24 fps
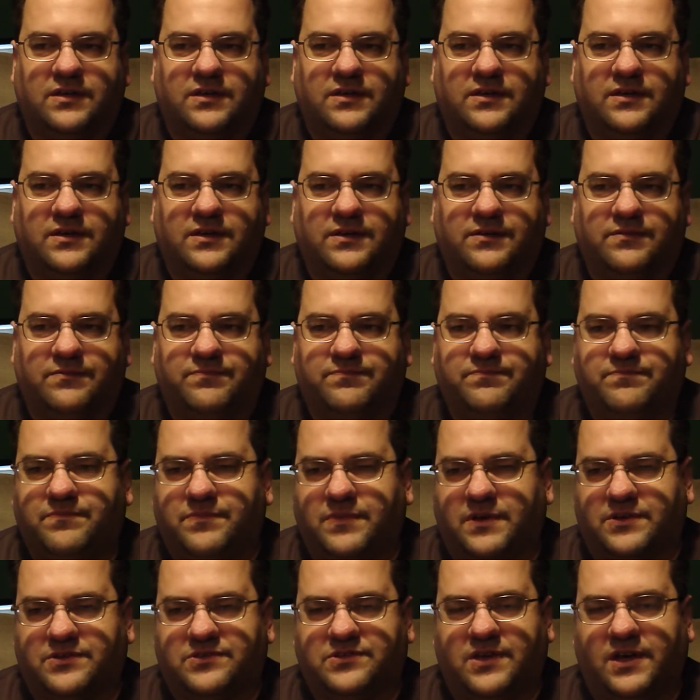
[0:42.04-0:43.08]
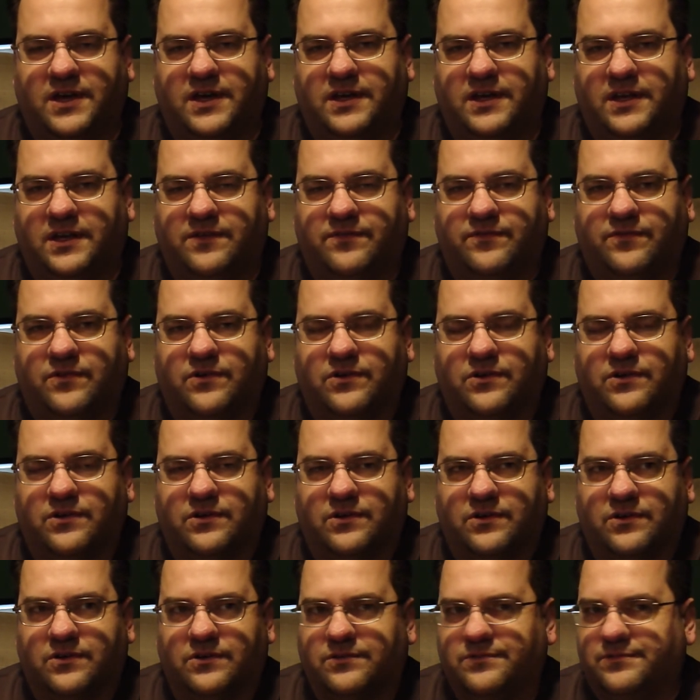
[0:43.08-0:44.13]
a, a, signing for
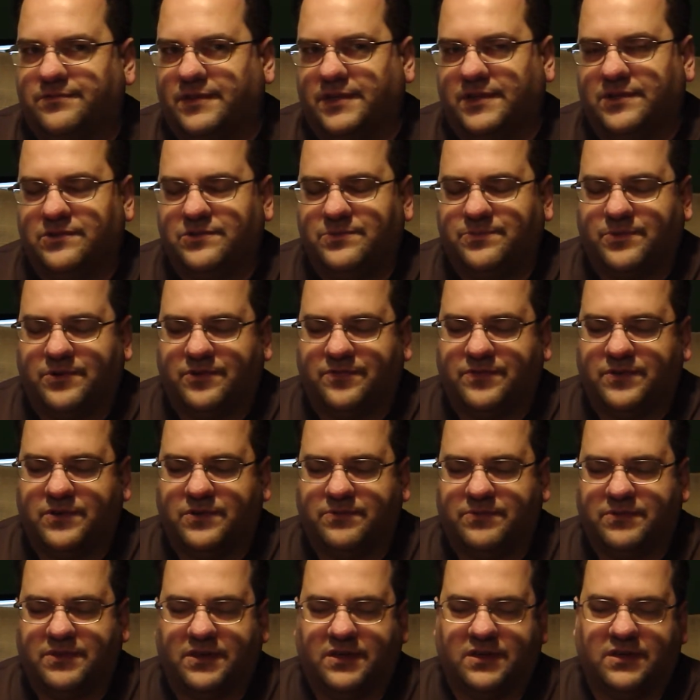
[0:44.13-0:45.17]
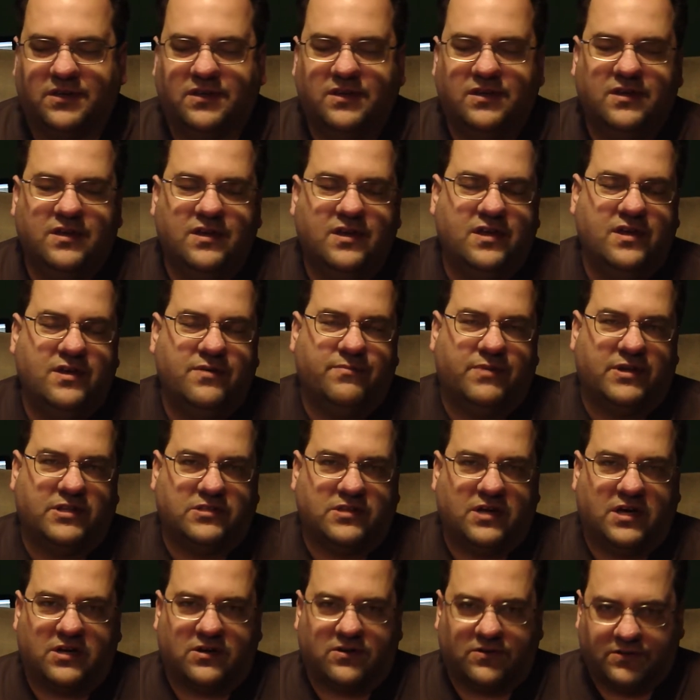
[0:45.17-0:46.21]
her latest perfume thing. My
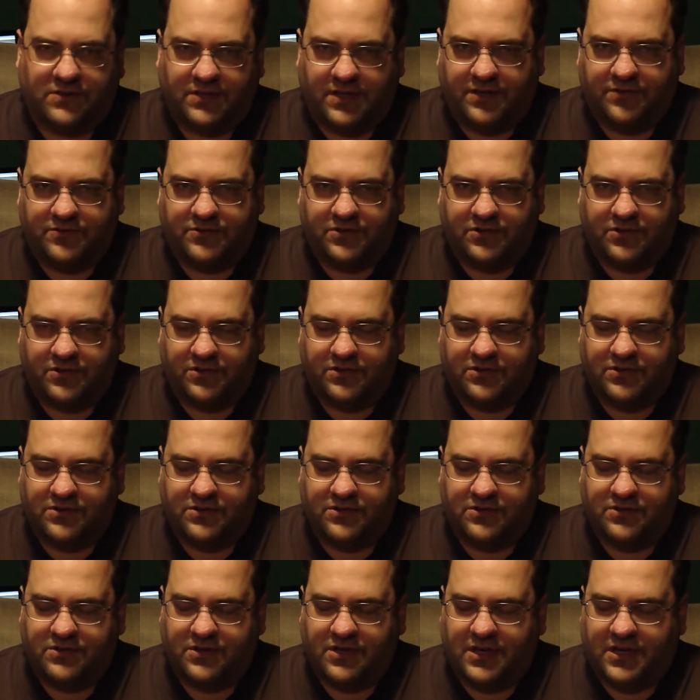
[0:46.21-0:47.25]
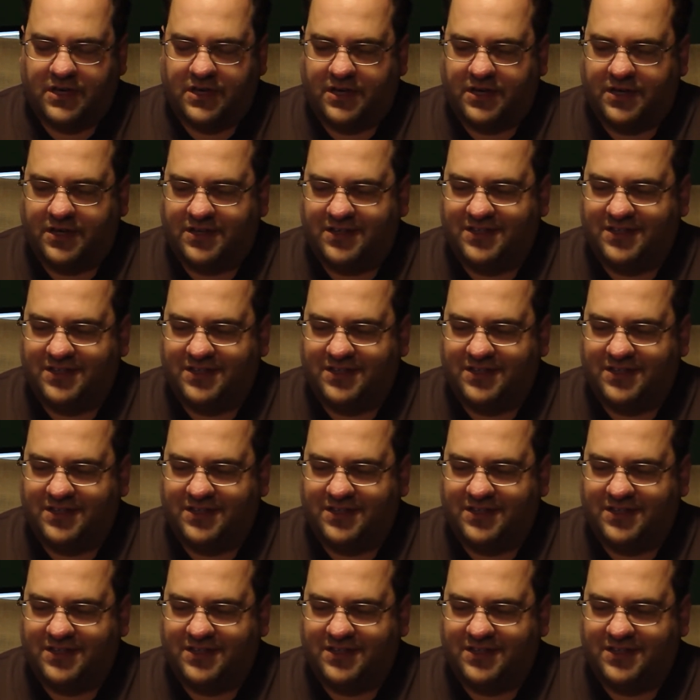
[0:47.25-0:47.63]
daughter loves her, uh,